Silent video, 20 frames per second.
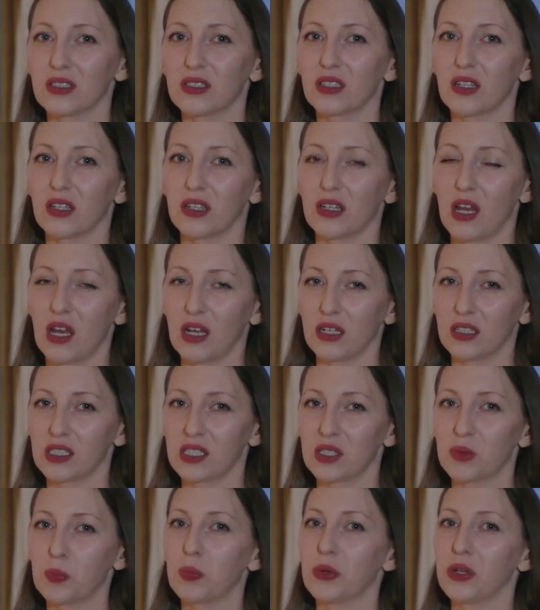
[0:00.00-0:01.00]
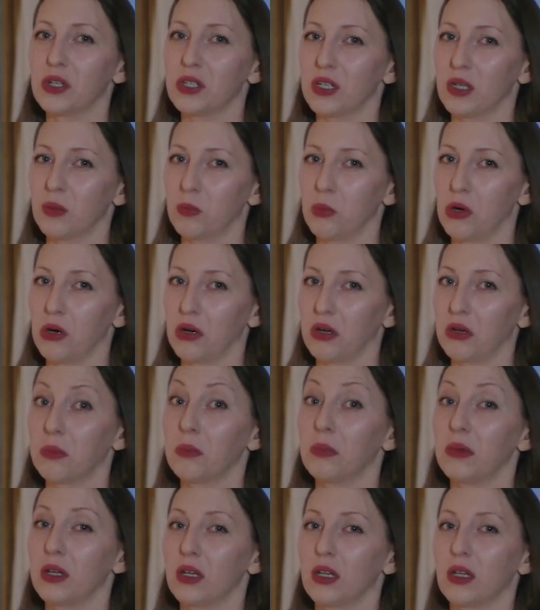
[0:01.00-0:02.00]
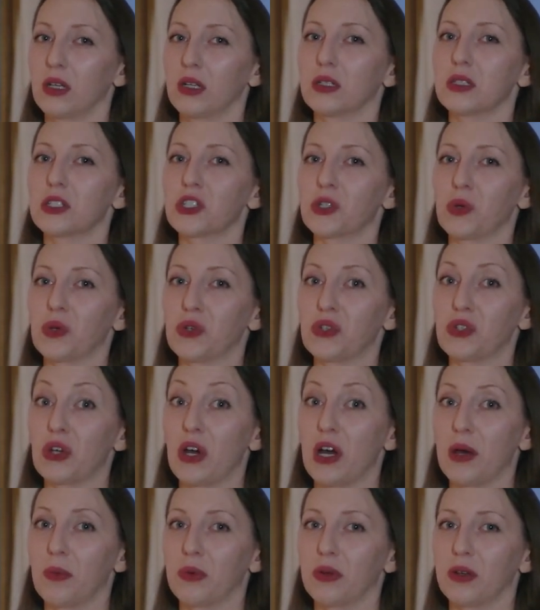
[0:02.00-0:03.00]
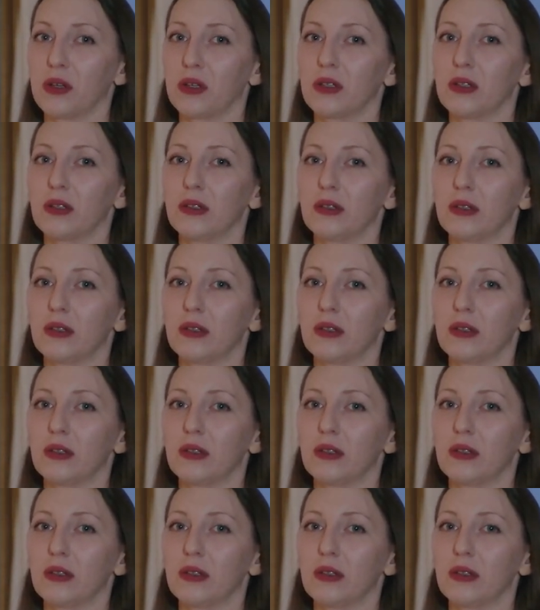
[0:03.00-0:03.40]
the next Bilderberg meeting is going to happen.